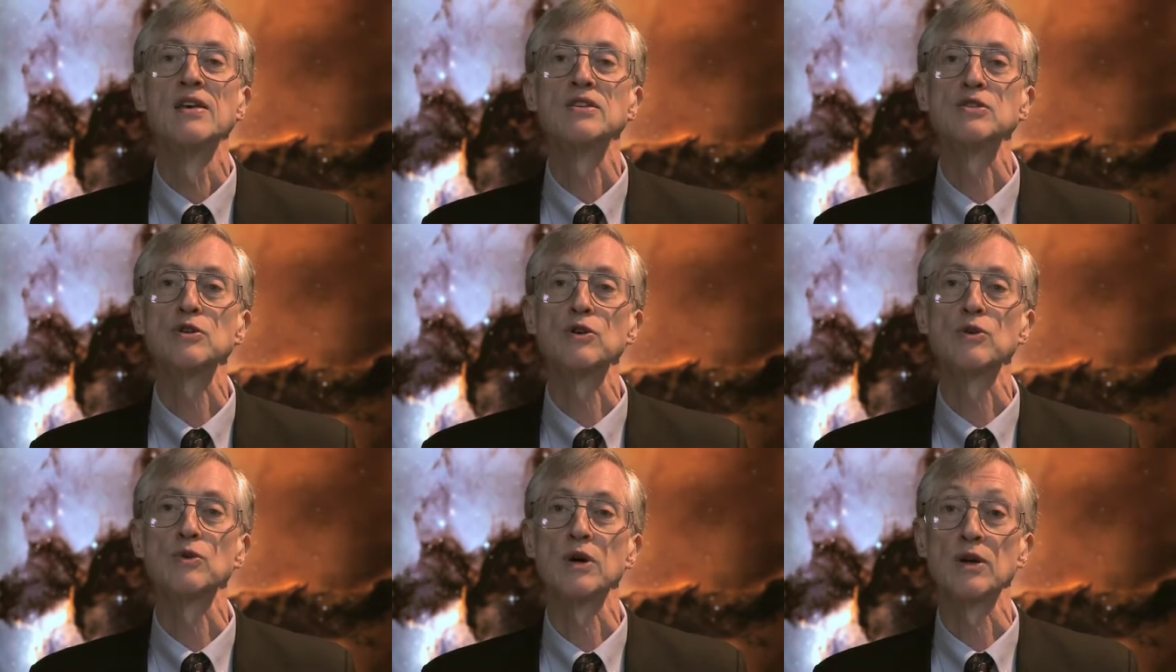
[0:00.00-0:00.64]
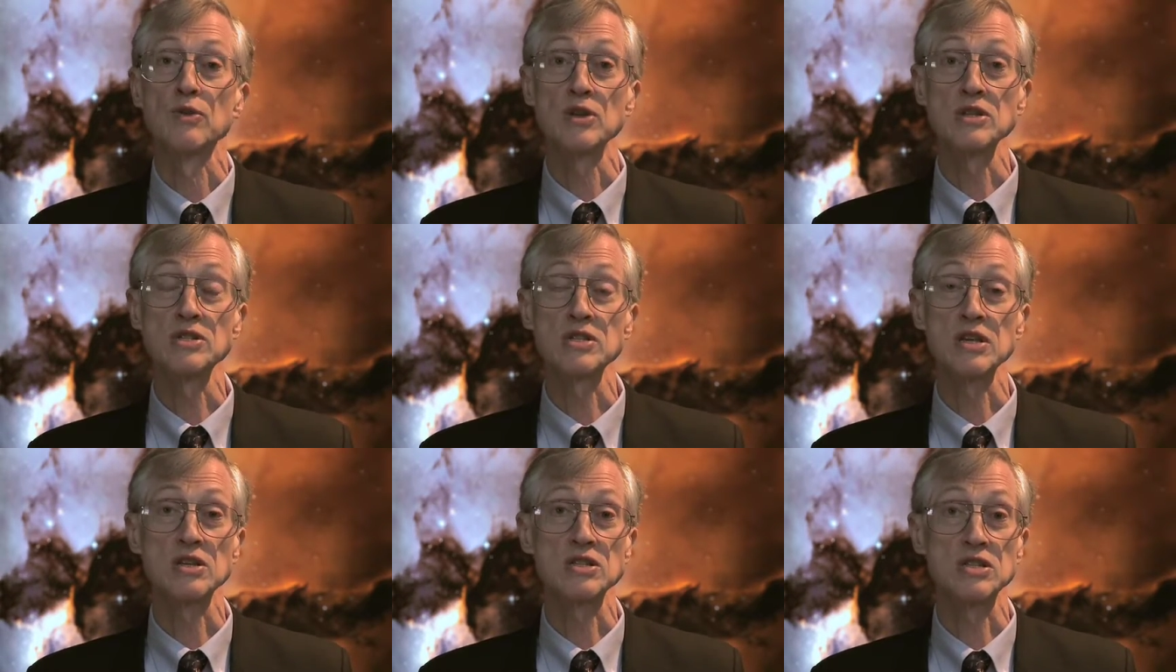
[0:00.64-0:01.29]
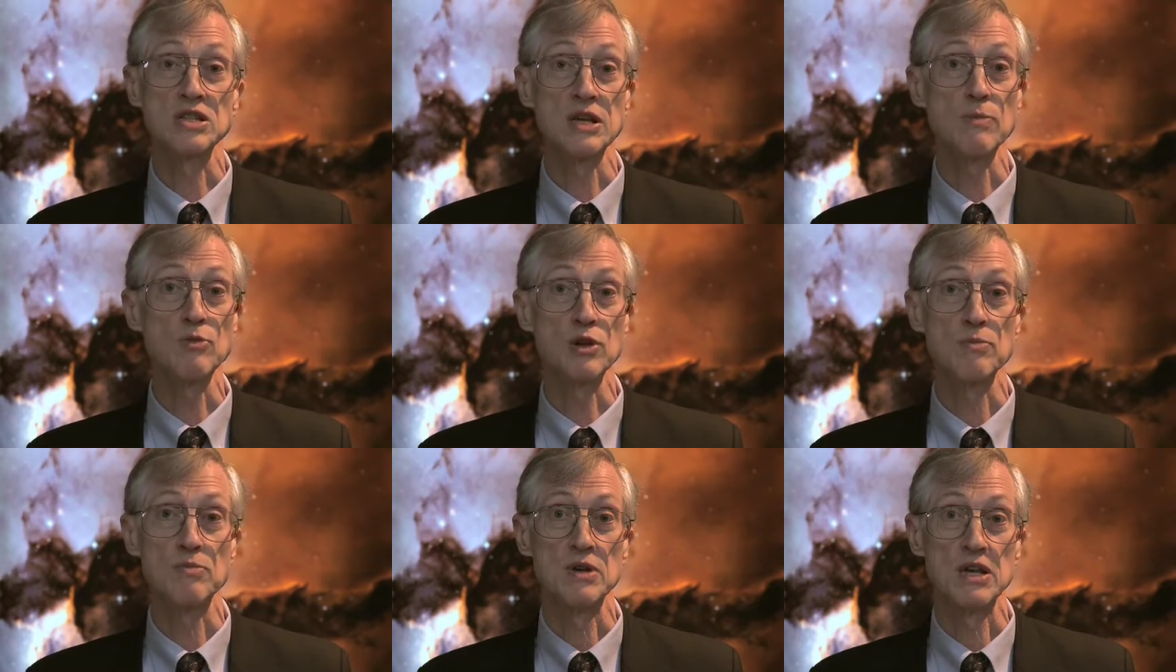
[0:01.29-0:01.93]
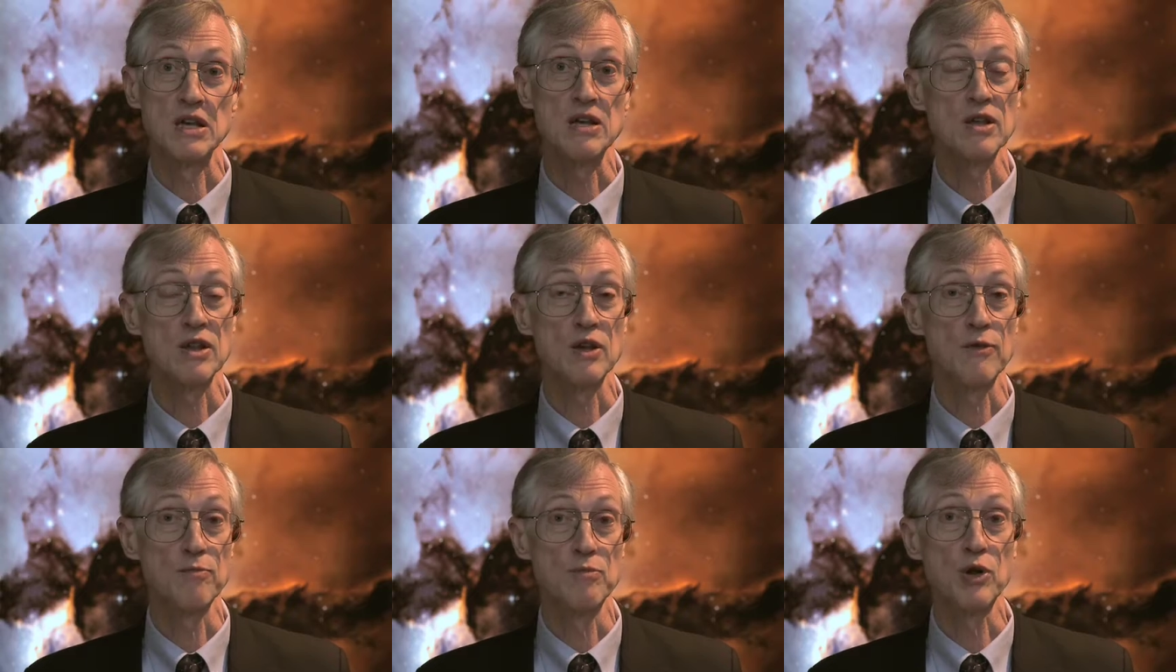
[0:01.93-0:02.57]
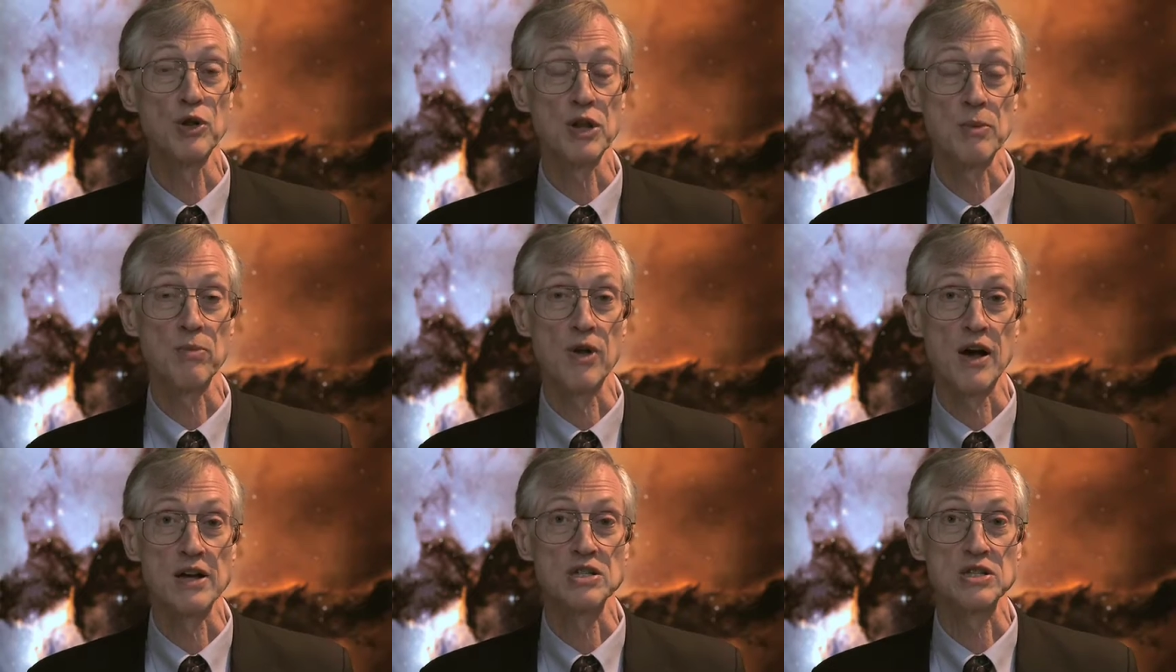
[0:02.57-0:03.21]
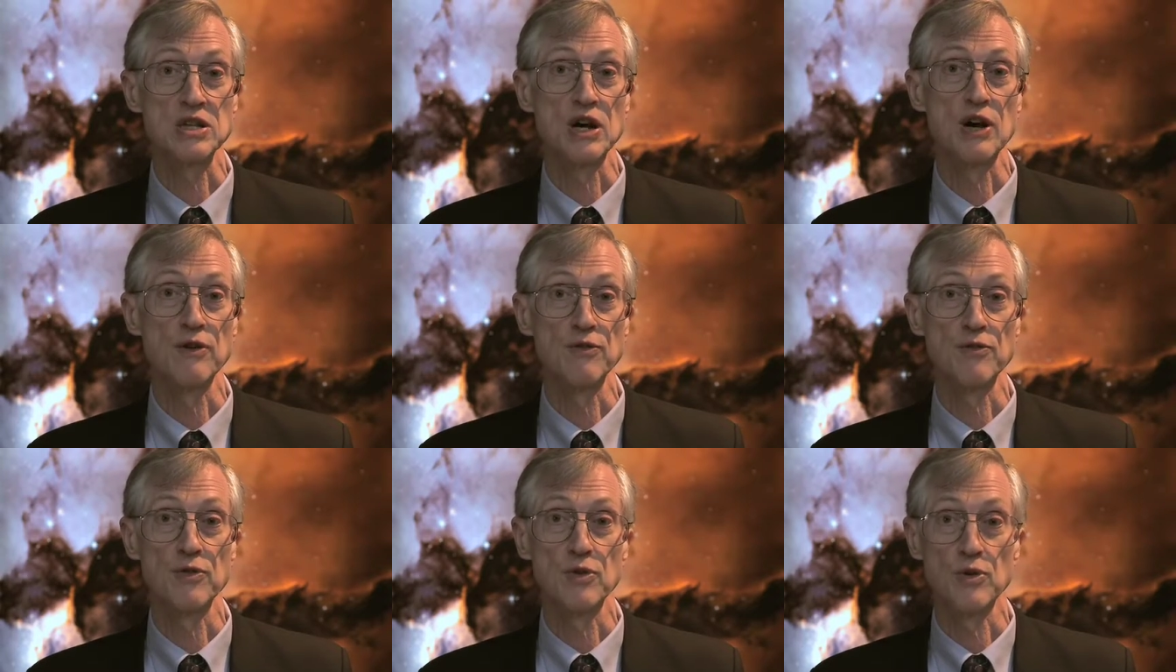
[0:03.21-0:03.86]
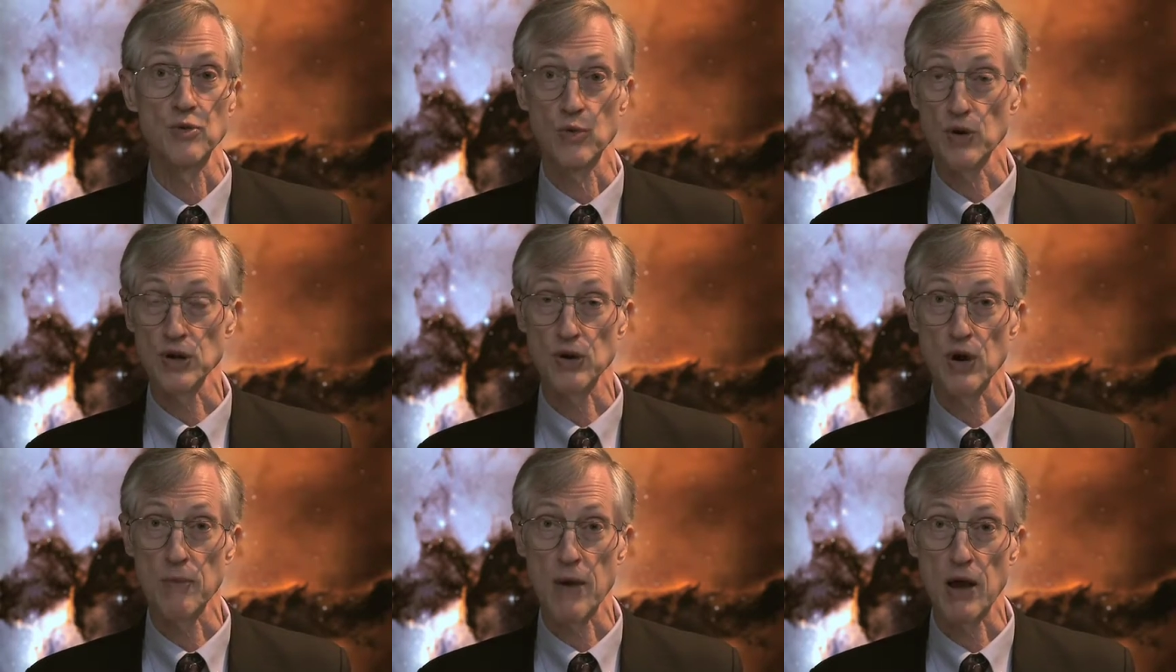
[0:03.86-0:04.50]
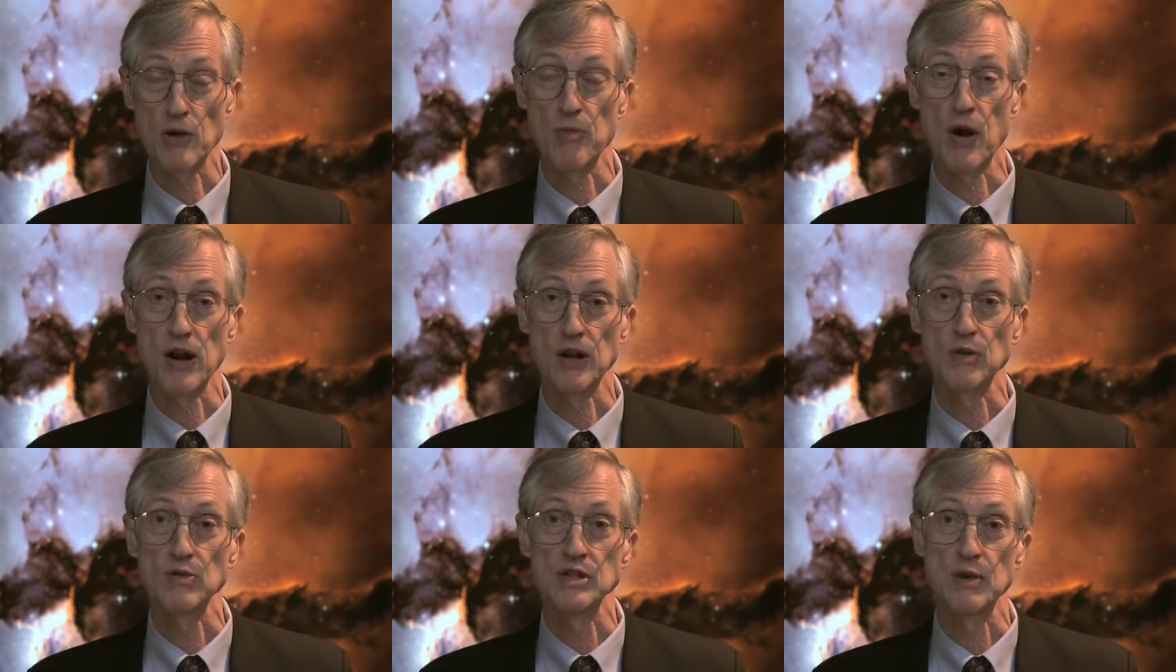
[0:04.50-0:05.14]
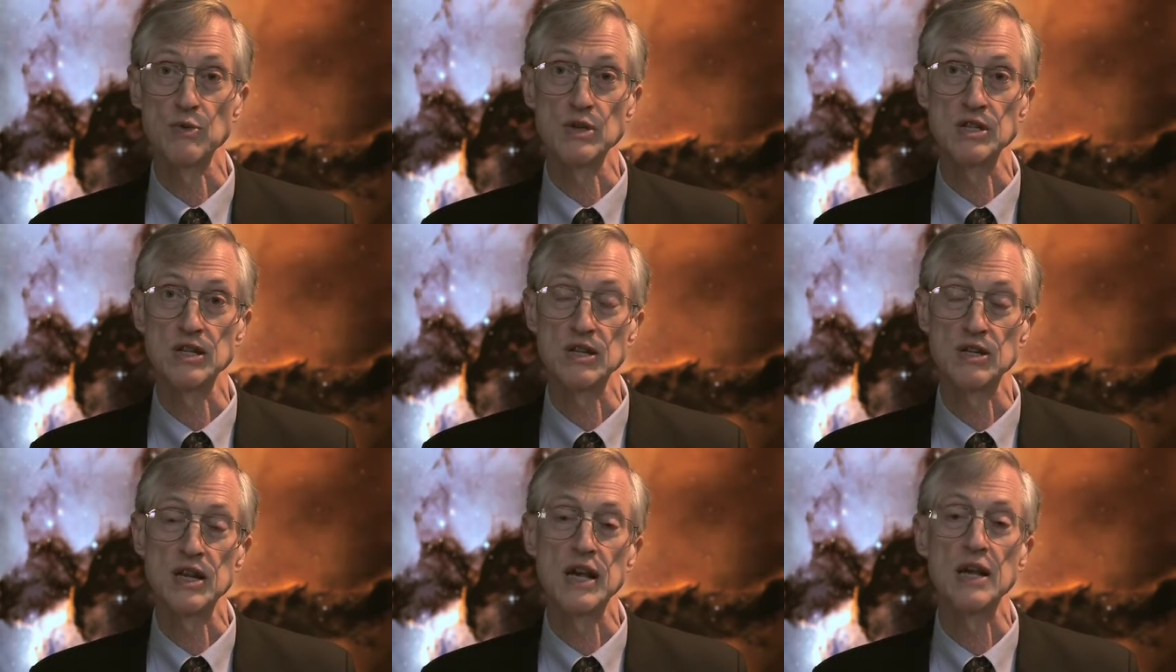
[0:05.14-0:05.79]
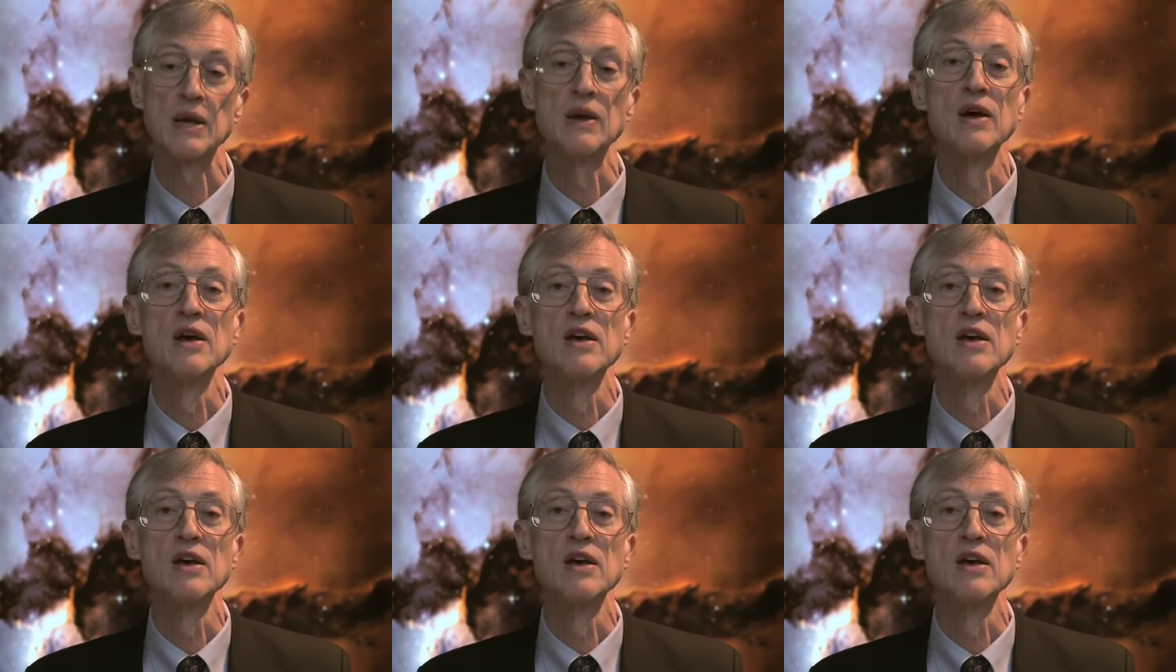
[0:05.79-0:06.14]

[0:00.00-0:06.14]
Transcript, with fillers: So uh, these things seem to be the building blocks of ordinary matter particles that we see today.